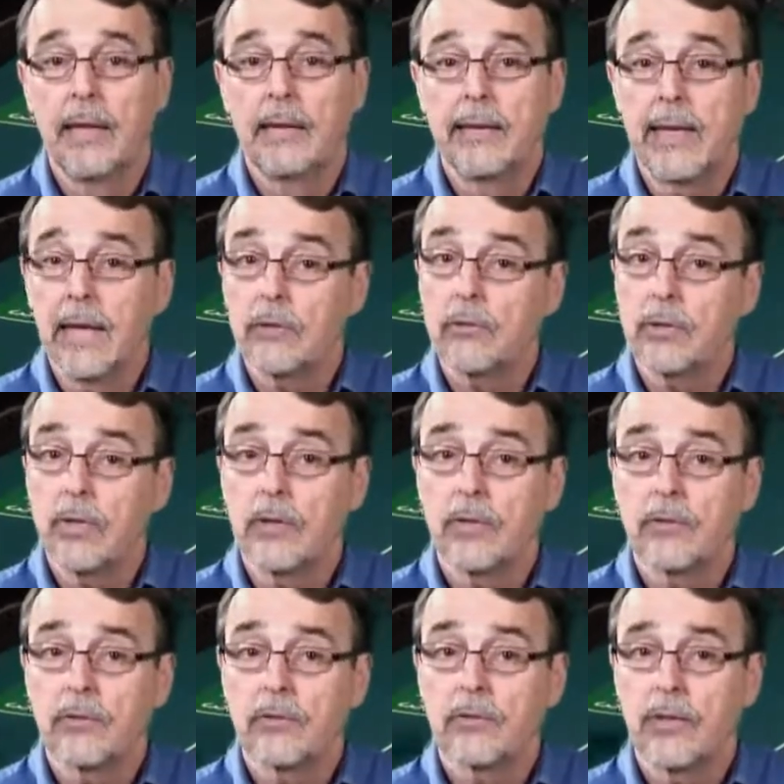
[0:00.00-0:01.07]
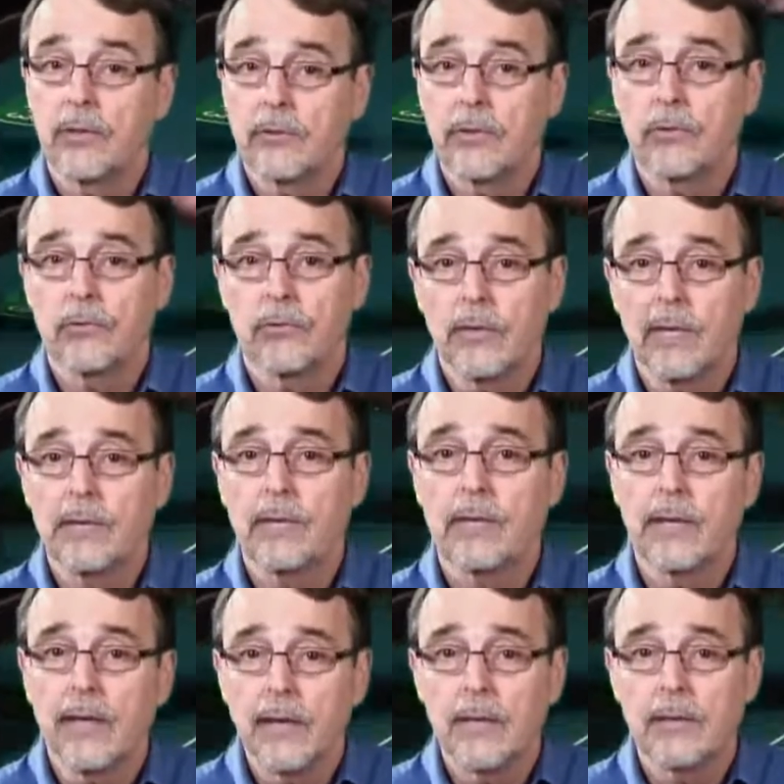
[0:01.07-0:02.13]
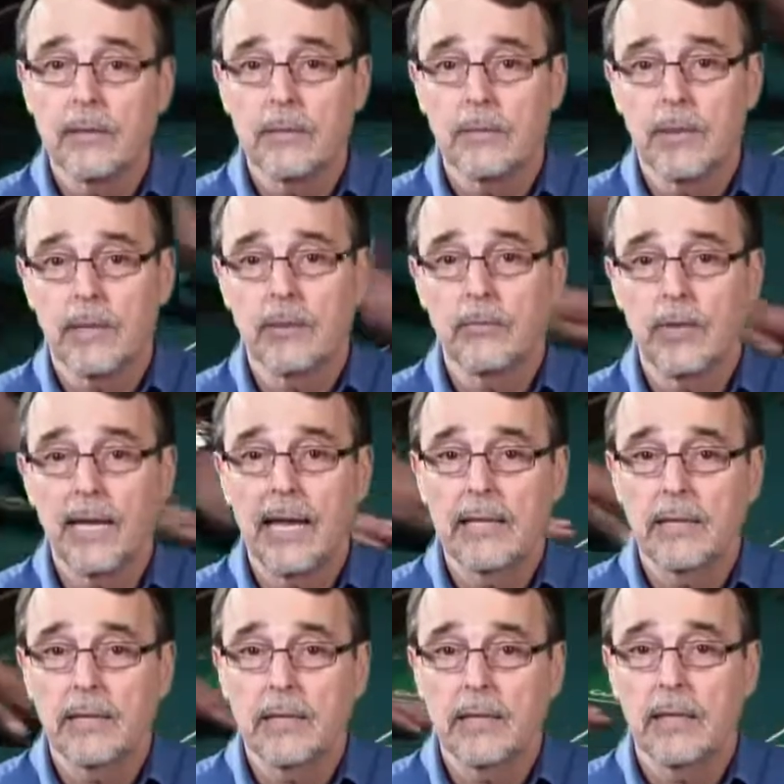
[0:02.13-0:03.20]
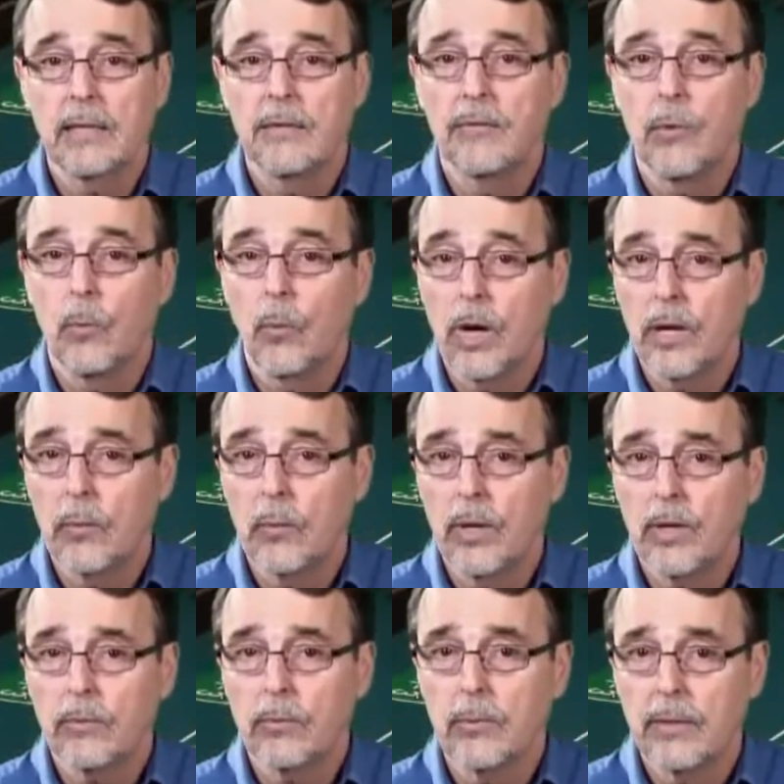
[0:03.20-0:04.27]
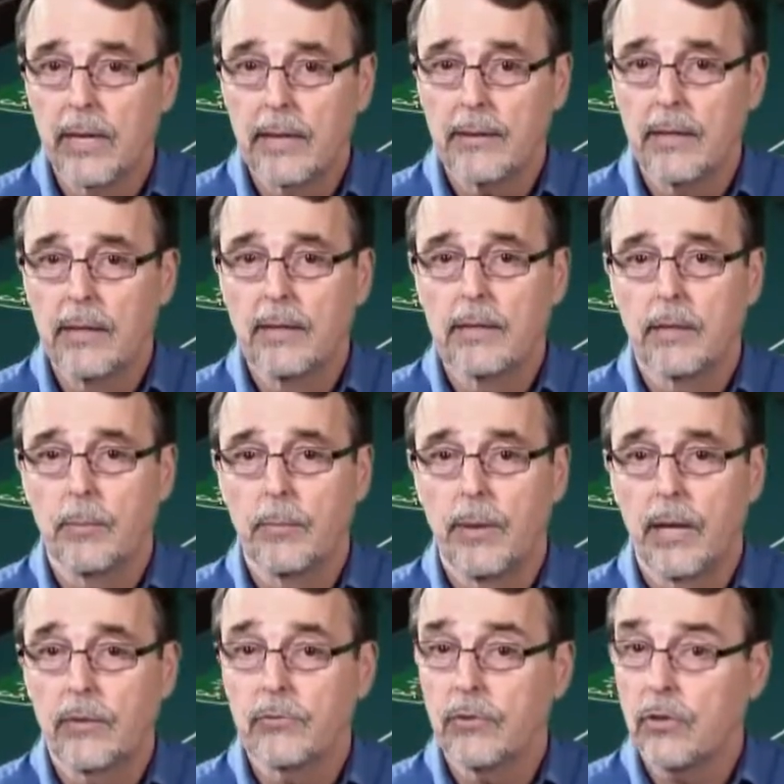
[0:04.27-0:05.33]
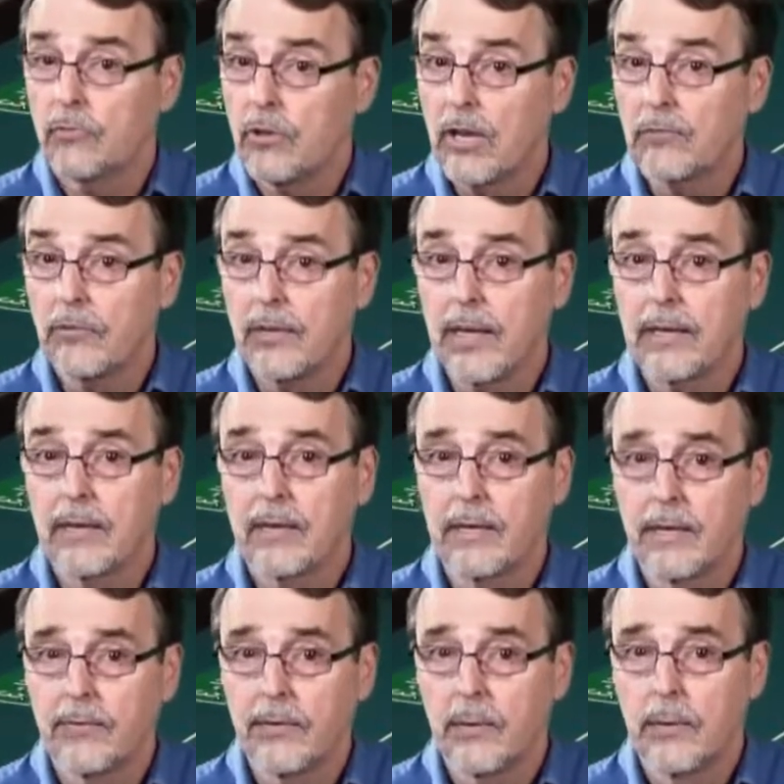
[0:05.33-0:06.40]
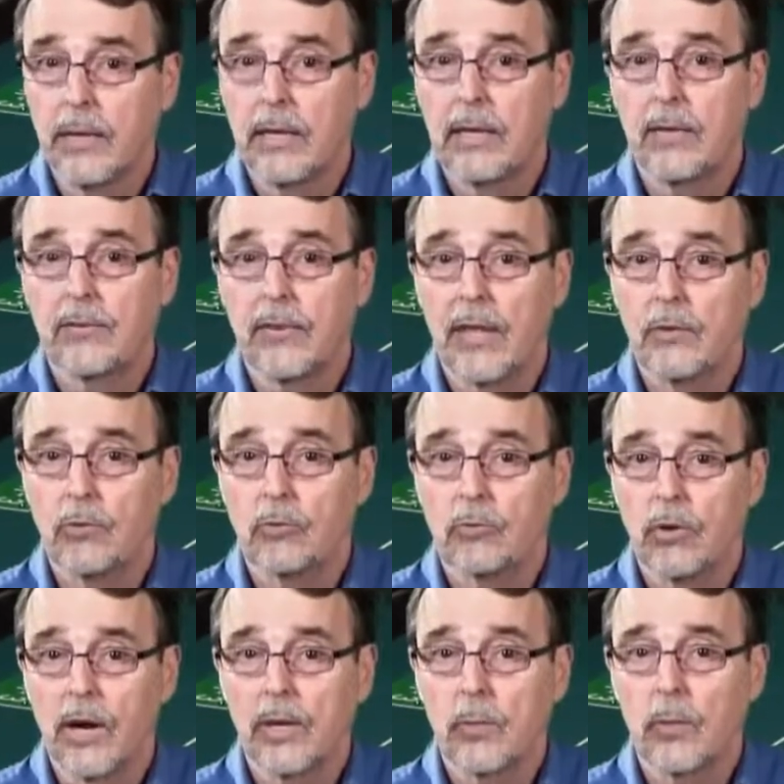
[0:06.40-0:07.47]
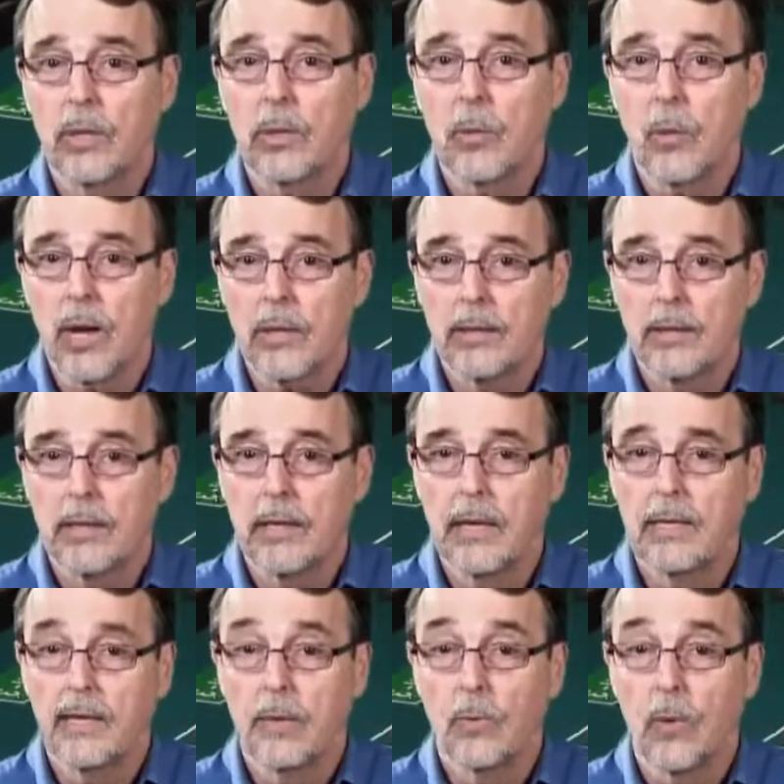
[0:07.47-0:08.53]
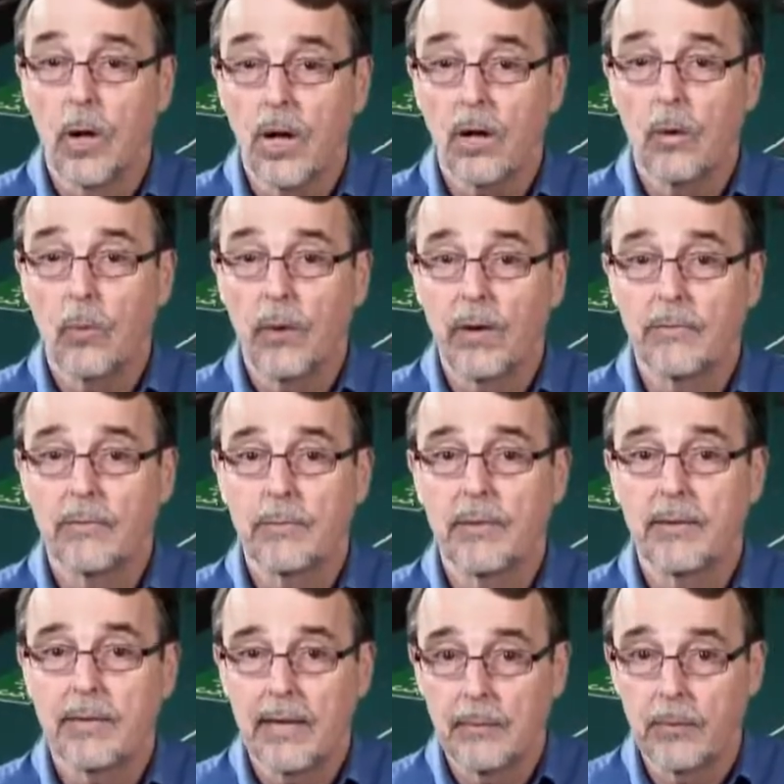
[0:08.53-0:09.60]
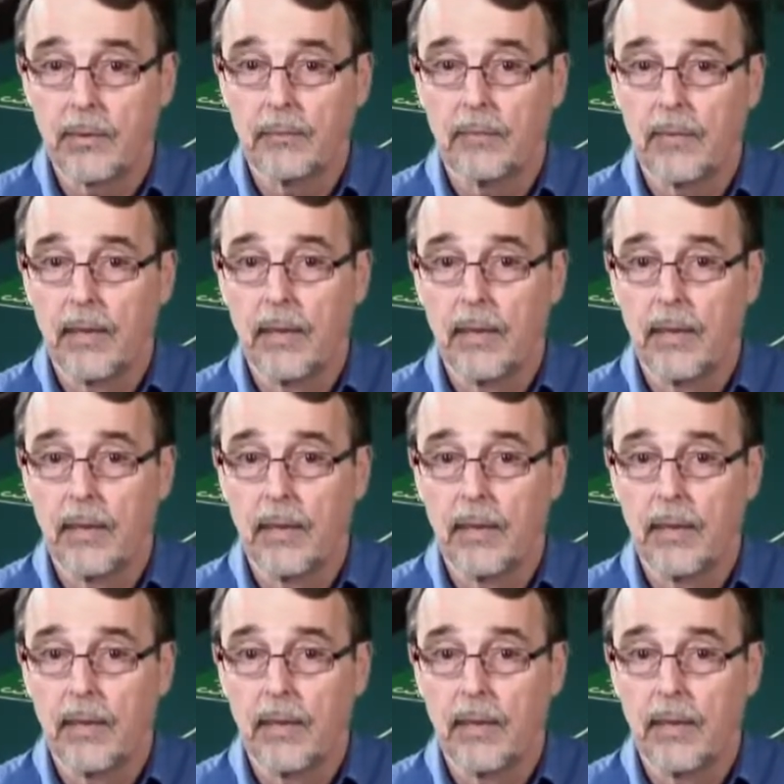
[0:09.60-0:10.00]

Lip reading: Naturally, this is easier said than done, but in reality, if you want to win at roulette, the best suggestion I can give you is that you try to win quickly and then walk away from the table.